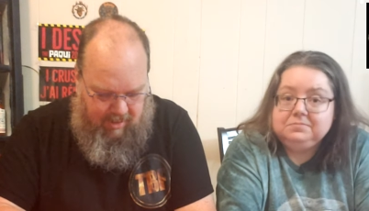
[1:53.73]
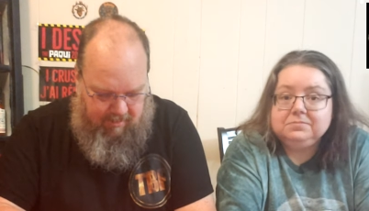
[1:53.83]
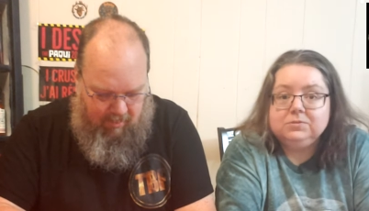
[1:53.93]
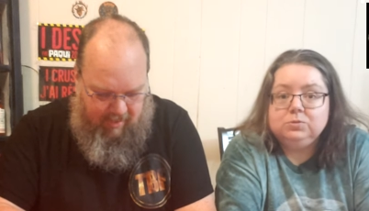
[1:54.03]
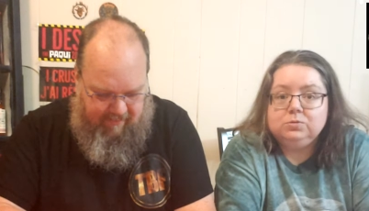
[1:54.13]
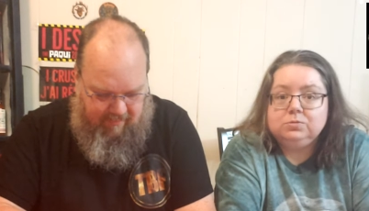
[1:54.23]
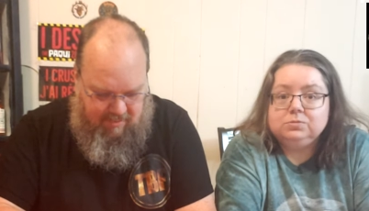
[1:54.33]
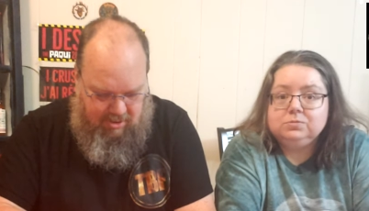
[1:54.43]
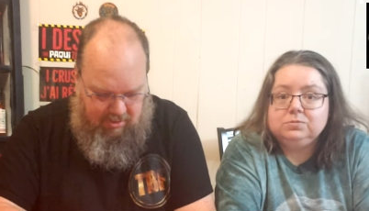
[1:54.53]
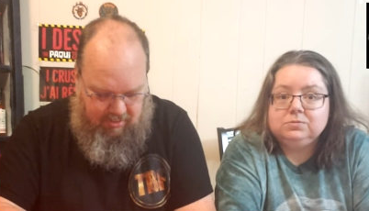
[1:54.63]
Speaker 1: Keep away from
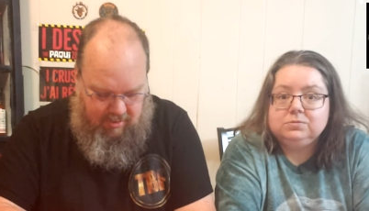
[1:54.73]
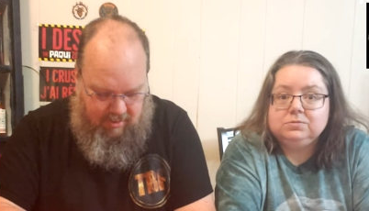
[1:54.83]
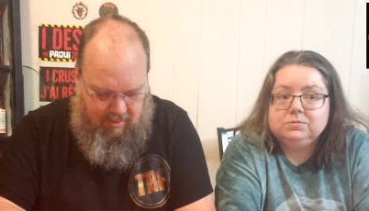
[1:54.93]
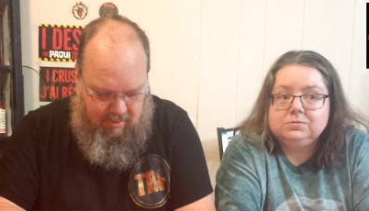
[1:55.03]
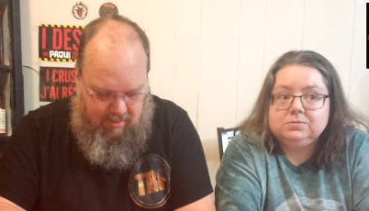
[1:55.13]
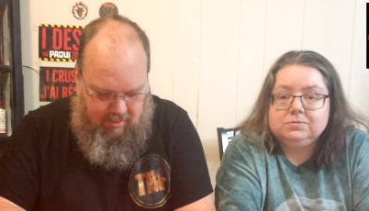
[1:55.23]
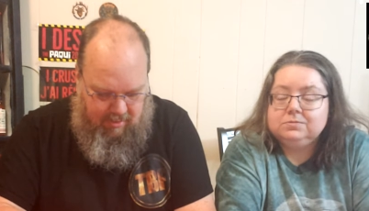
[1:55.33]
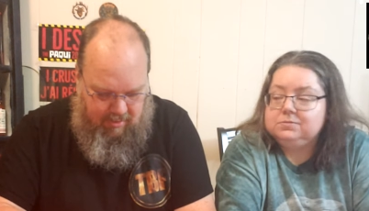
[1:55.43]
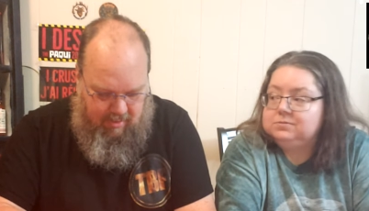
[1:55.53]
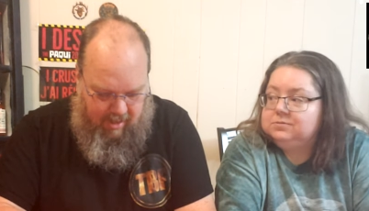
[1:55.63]
children
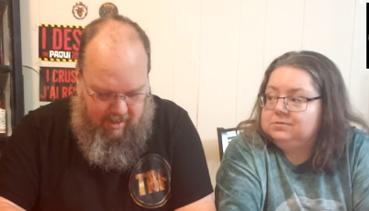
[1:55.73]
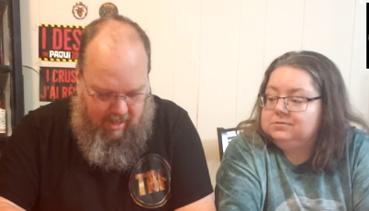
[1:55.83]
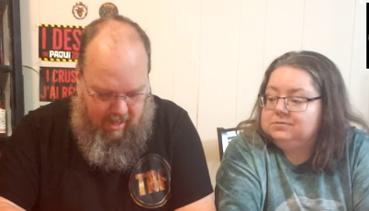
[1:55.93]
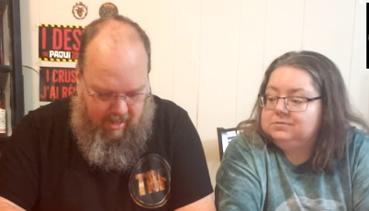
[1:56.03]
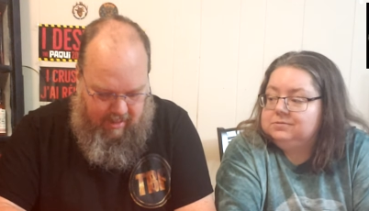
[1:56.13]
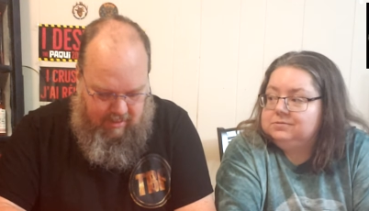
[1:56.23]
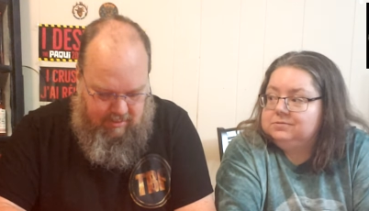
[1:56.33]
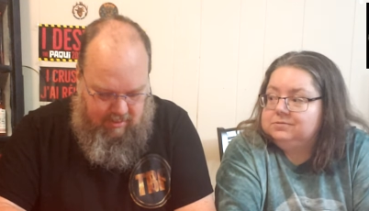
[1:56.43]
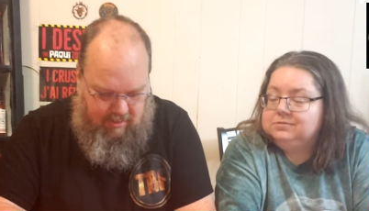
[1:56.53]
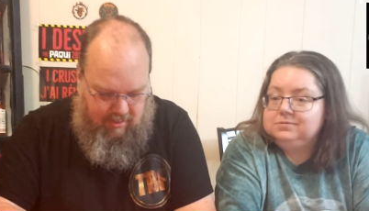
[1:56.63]
and
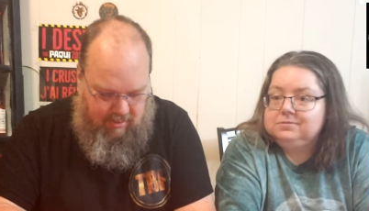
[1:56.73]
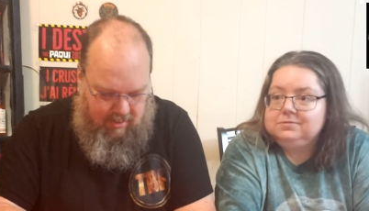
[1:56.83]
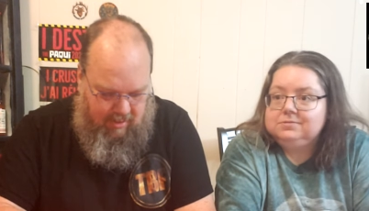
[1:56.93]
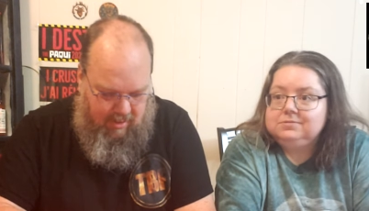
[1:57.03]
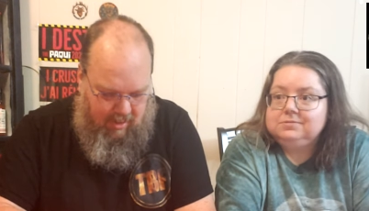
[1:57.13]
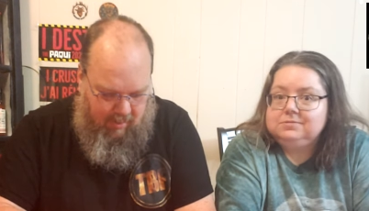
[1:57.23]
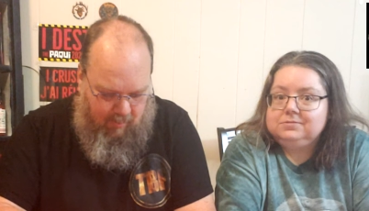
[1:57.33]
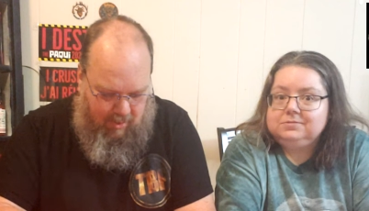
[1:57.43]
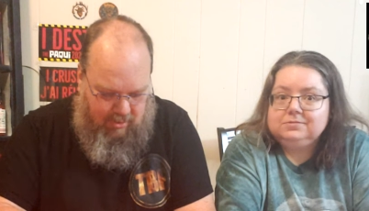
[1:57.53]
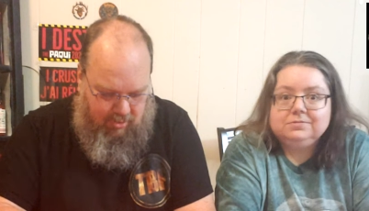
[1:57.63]
eyes,
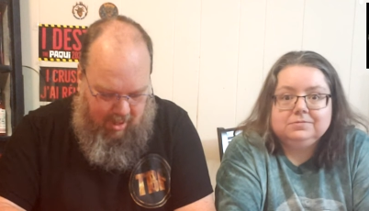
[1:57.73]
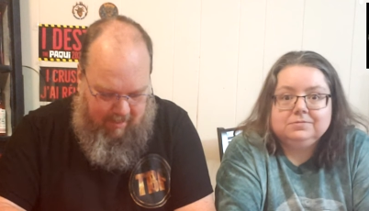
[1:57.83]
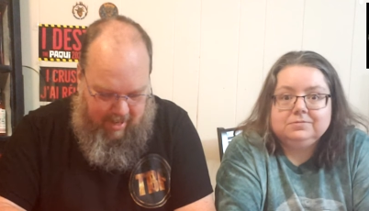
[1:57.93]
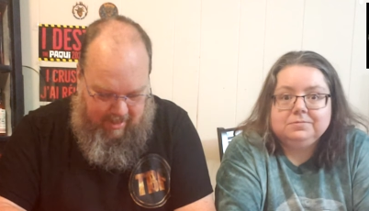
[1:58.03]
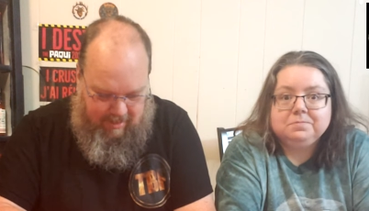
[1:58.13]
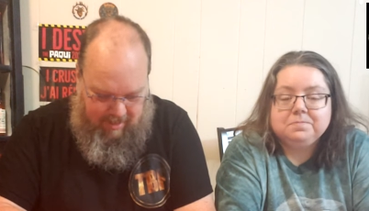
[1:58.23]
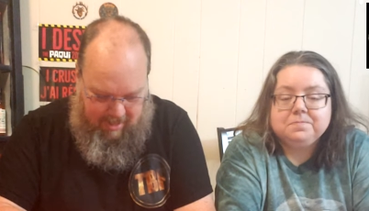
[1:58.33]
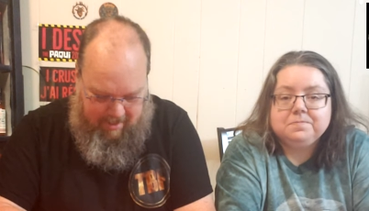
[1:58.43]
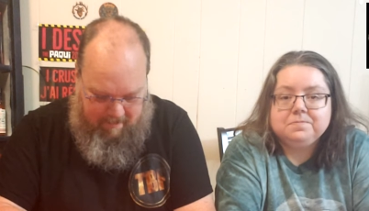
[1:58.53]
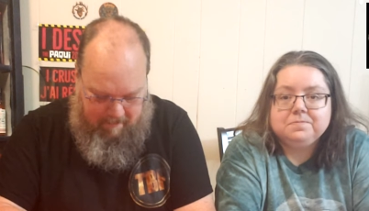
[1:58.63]
and one drop at a
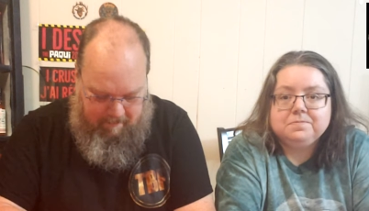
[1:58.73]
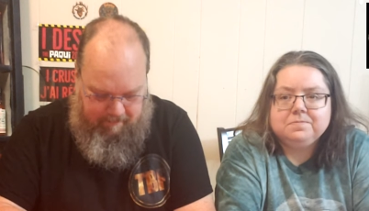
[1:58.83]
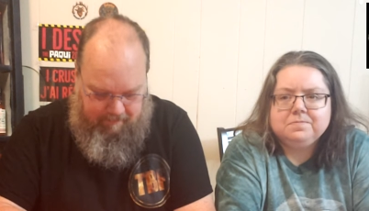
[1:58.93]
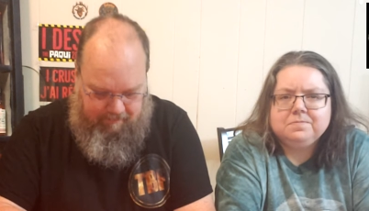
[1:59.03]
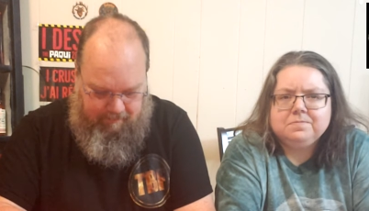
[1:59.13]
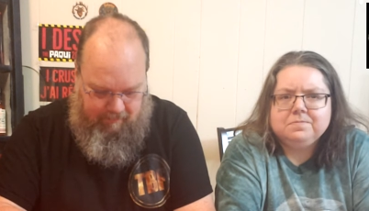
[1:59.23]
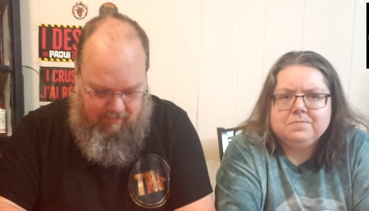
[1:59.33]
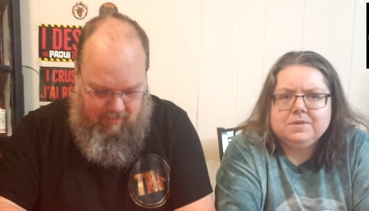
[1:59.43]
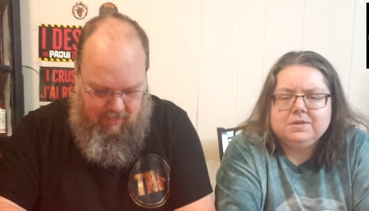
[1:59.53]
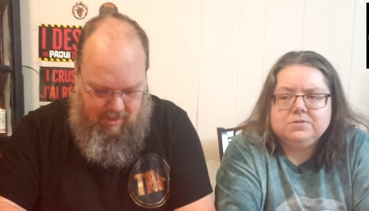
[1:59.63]
time.
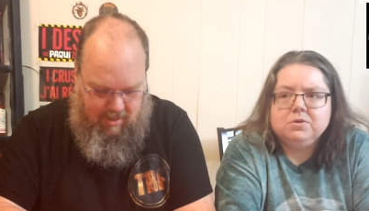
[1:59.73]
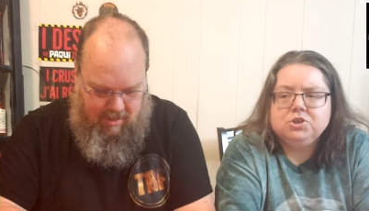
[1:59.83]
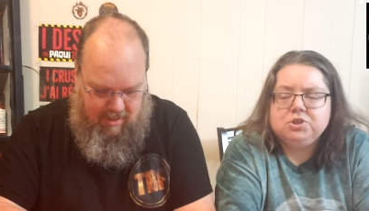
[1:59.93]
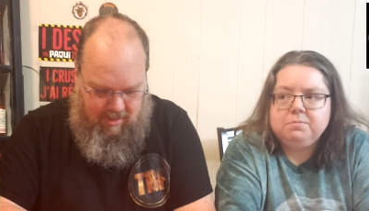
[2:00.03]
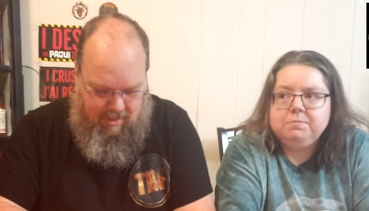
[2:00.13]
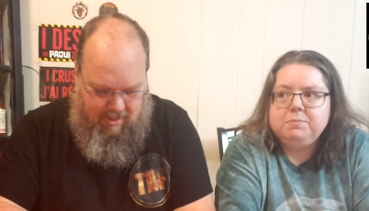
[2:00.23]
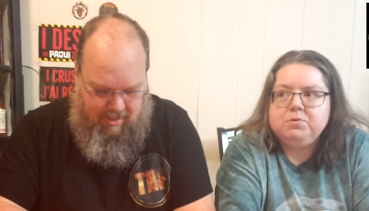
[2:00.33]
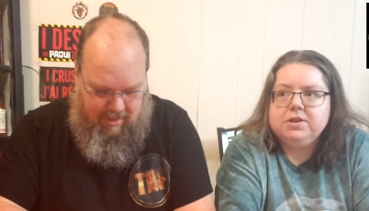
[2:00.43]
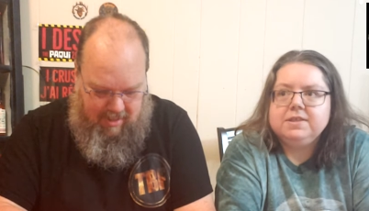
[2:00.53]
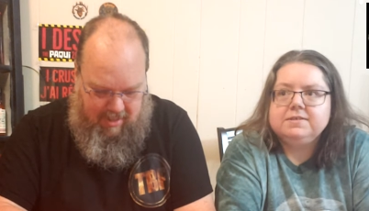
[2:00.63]
Speaker 2: So I shouldn't be
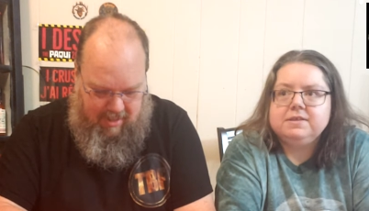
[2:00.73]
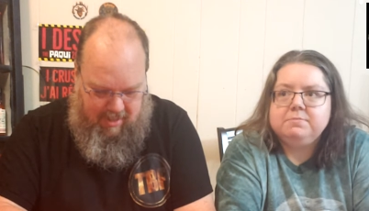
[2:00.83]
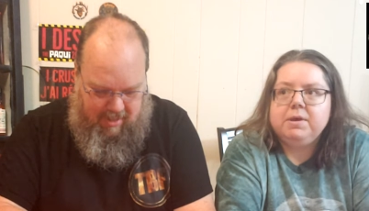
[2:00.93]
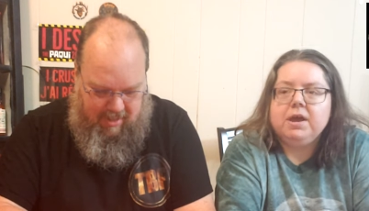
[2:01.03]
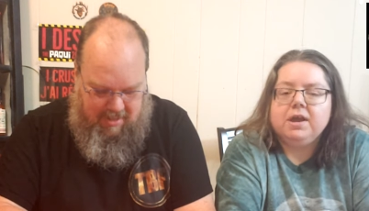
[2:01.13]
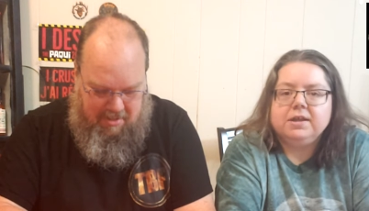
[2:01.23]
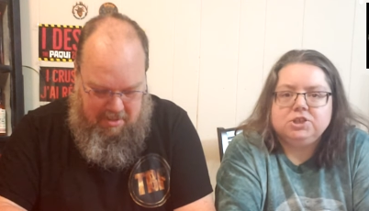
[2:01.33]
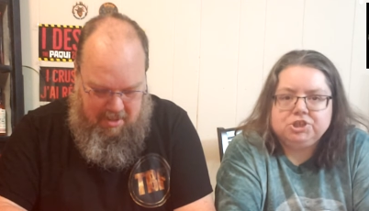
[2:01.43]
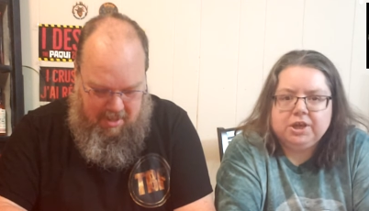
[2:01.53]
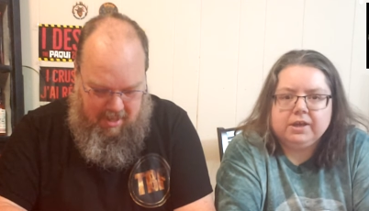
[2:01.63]
putting this in my eye.
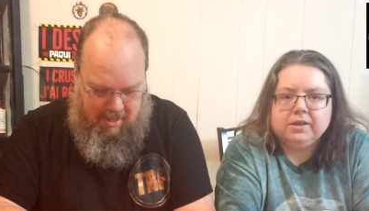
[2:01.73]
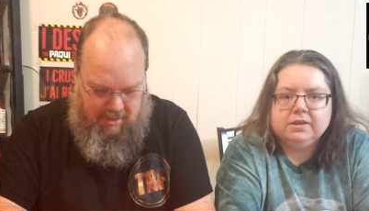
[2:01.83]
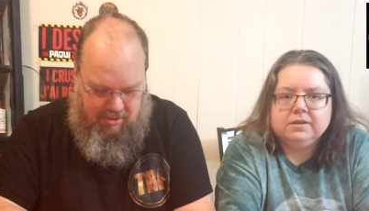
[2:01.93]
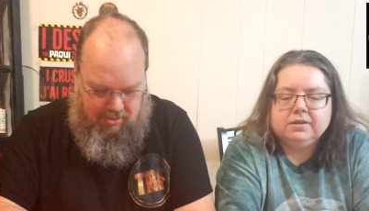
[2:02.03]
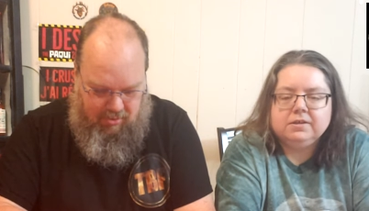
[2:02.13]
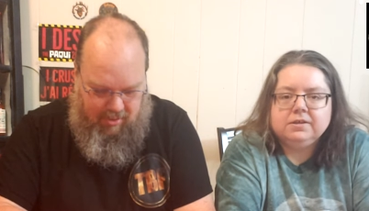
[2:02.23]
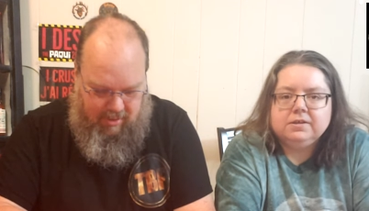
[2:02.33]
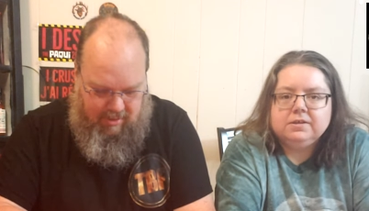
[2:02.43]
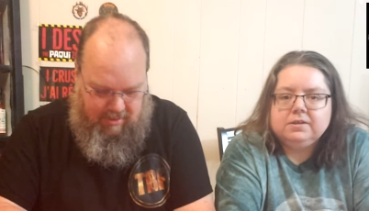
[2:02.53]
Check.
Speaker 1: Enjoy